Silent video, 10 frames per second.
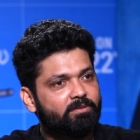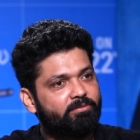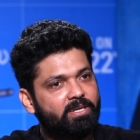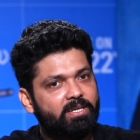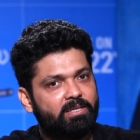
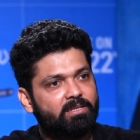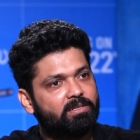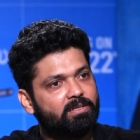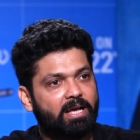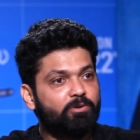We,
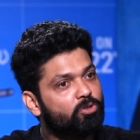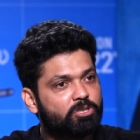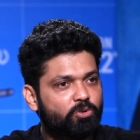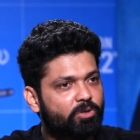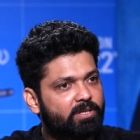uh, I know the
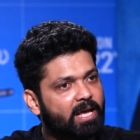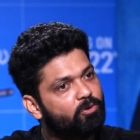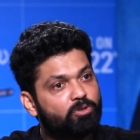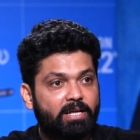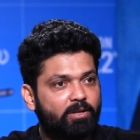story, I
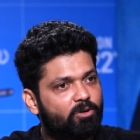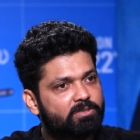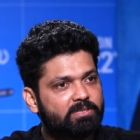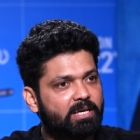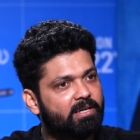know the dialogues, uh,